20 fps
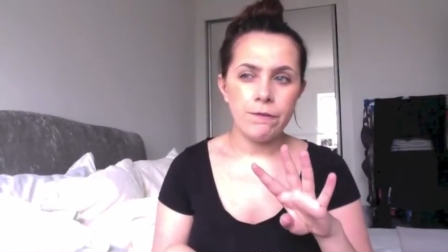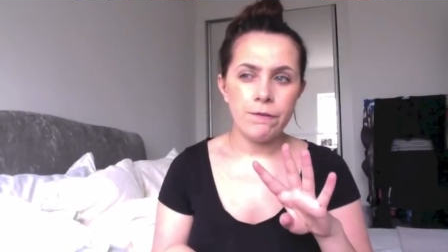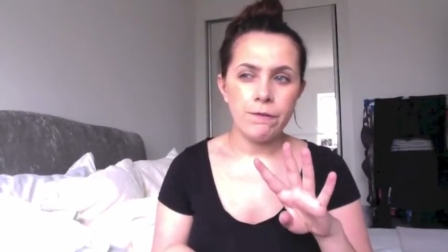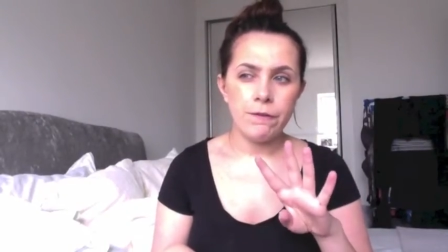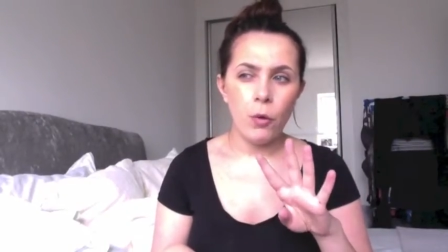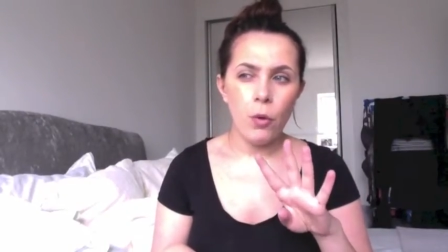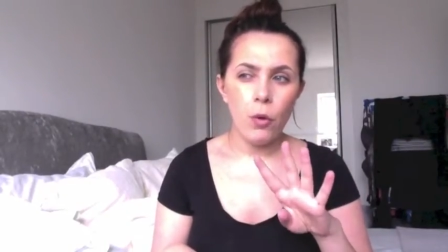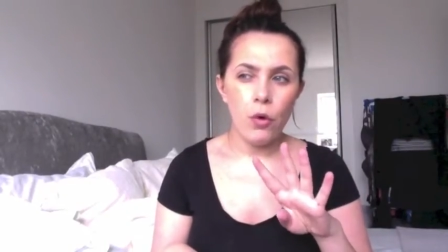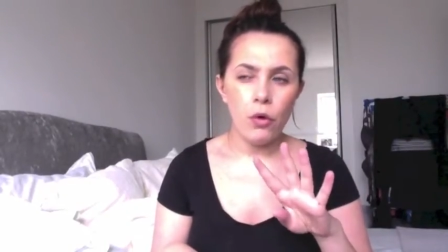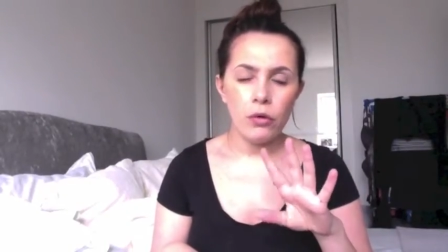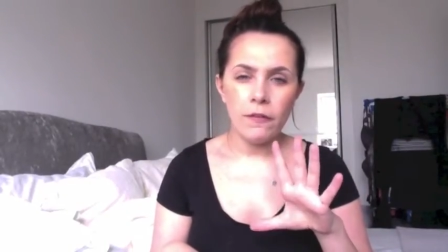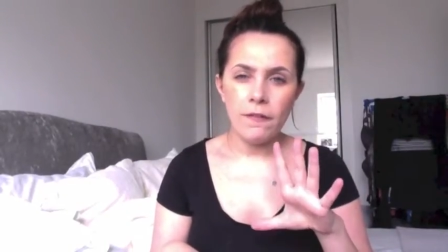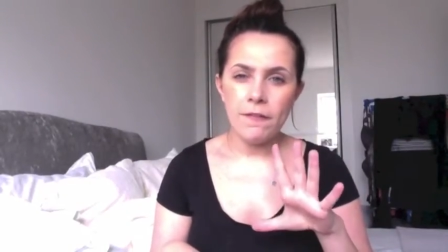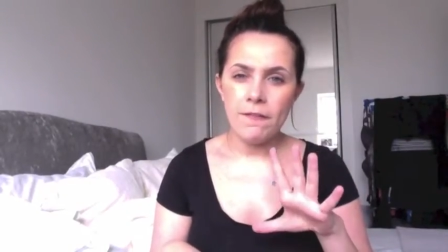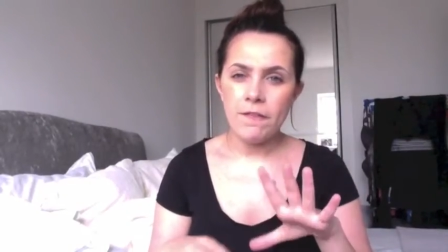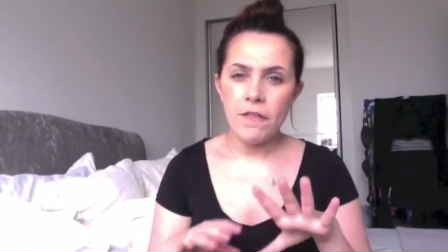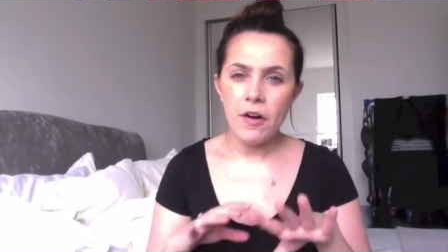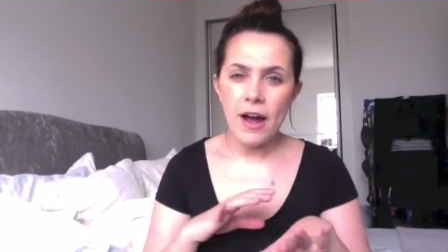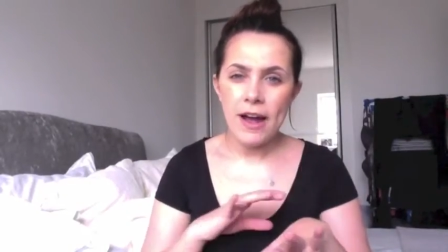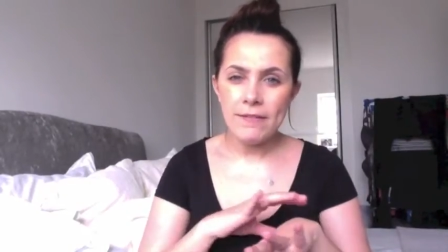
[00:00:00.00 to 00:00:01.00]
four or
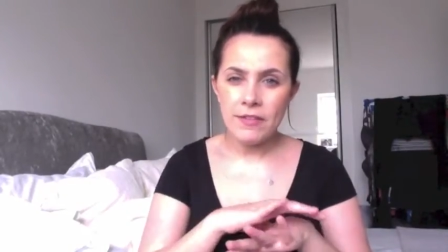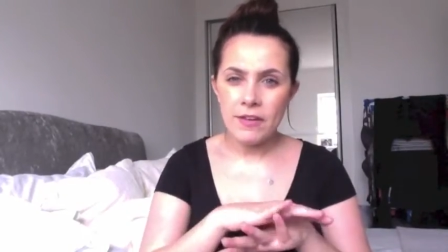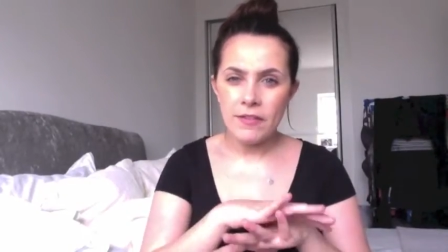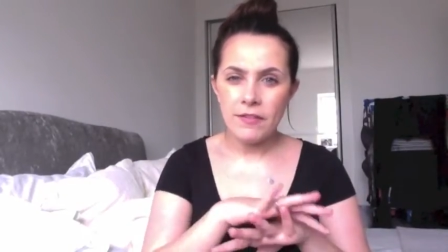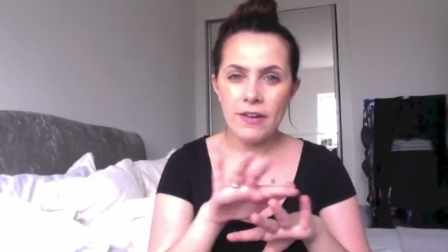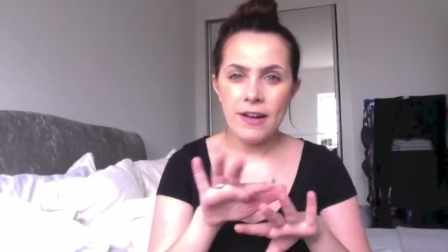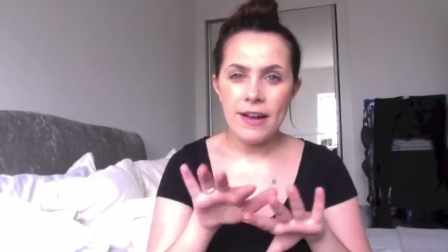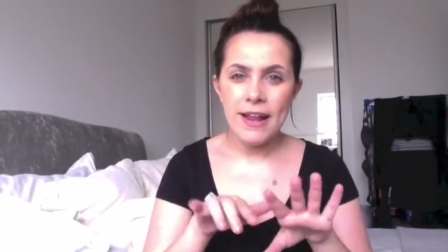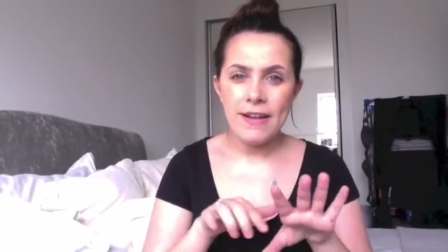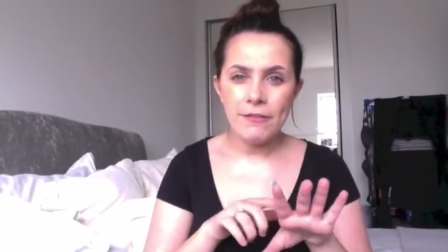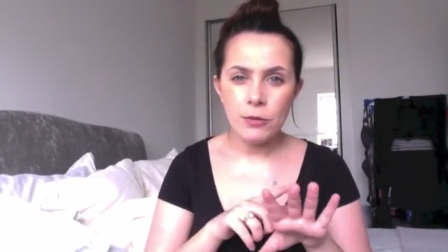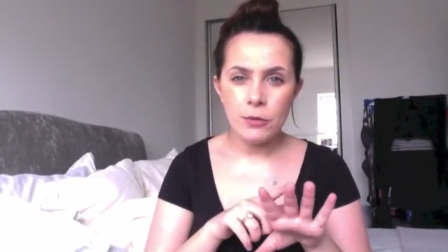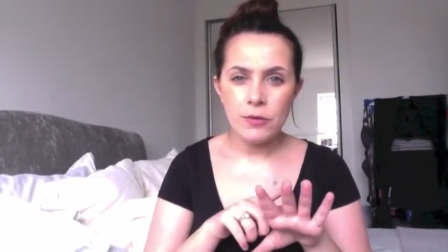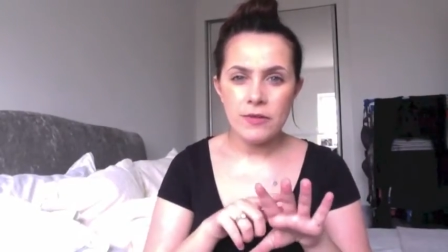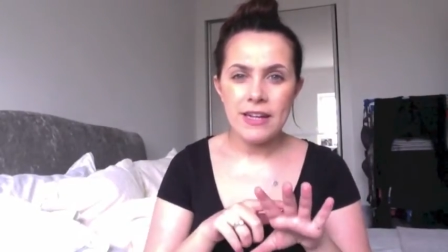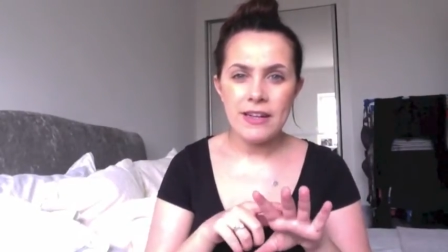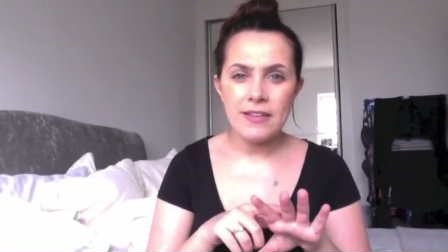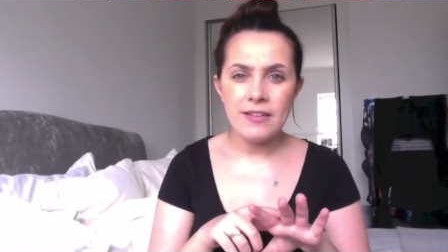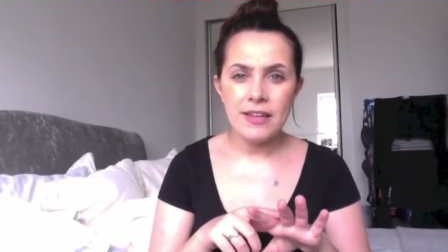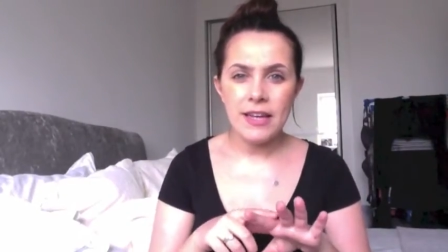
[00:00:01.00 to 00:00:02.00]
five different level
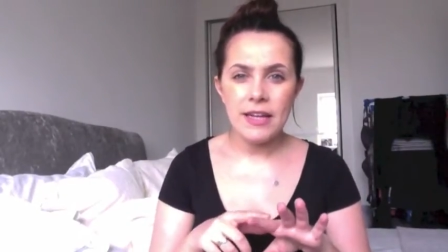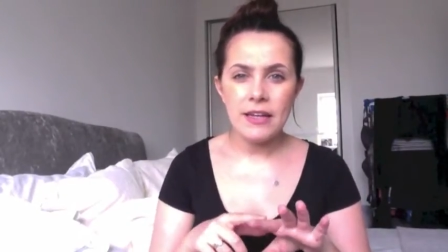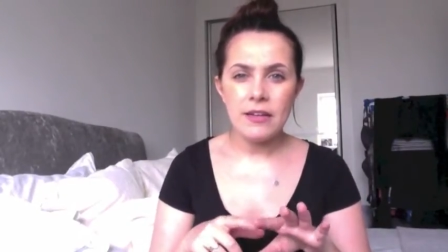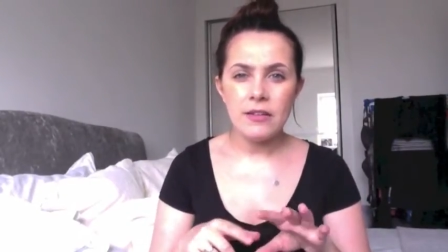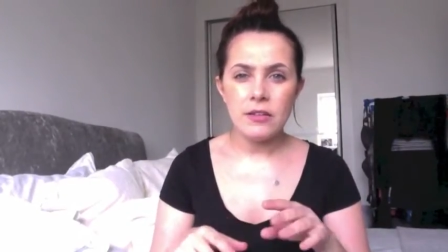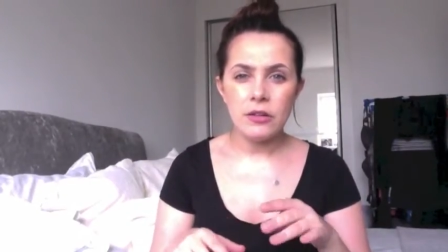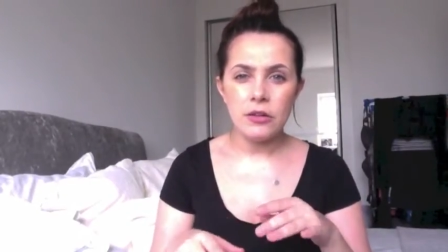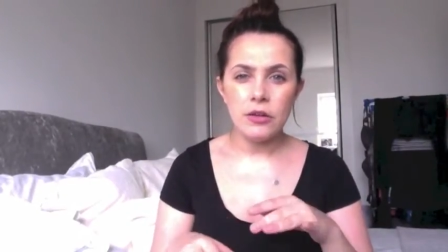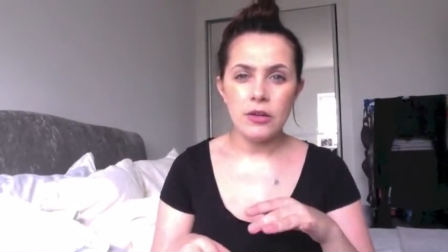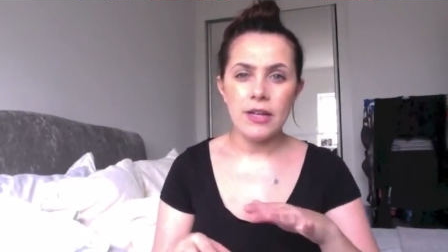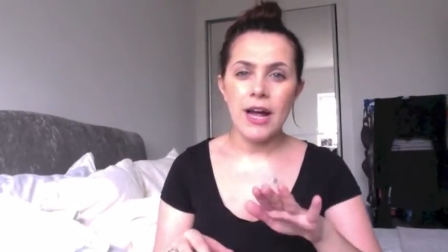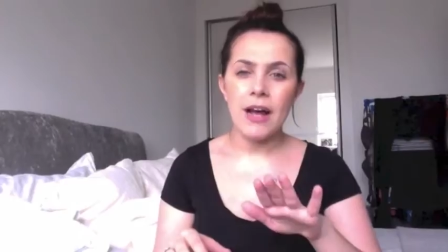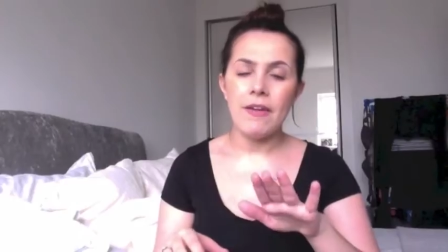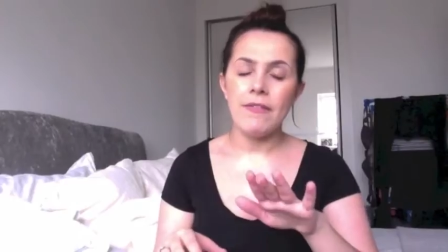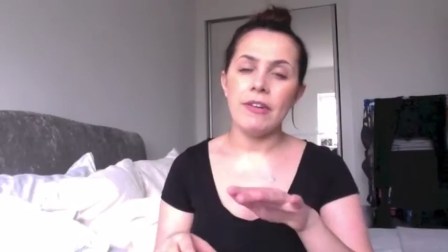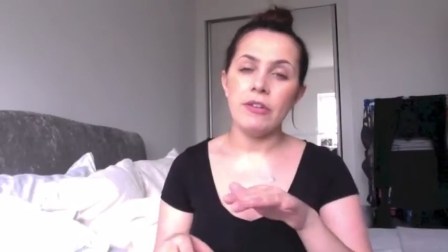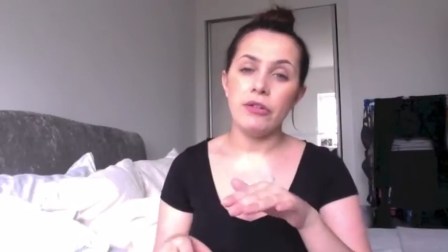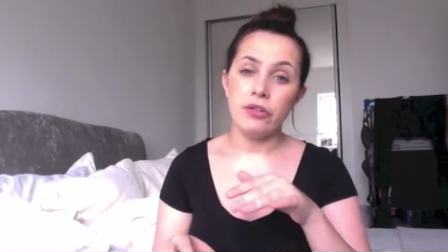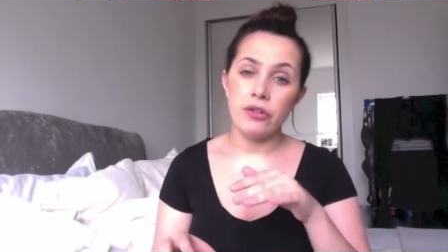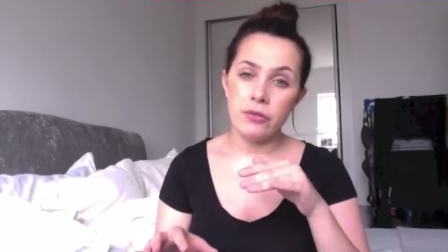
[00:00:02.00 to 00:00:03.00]
settings, so you can have
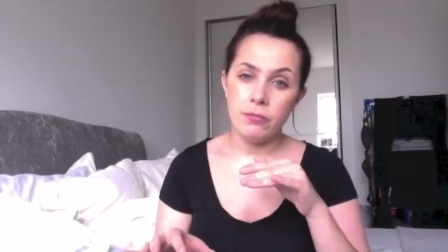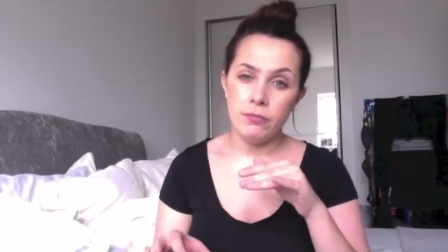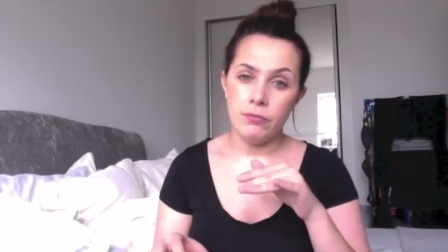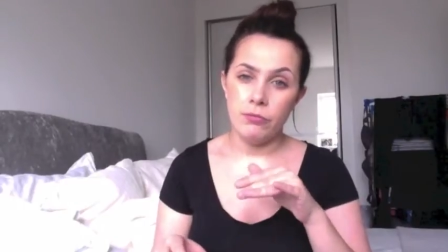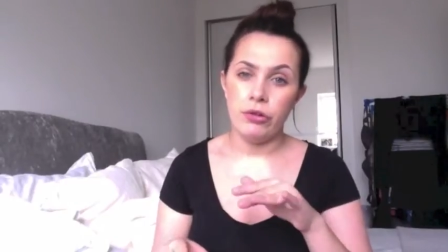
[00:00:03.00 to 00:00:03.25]
it just,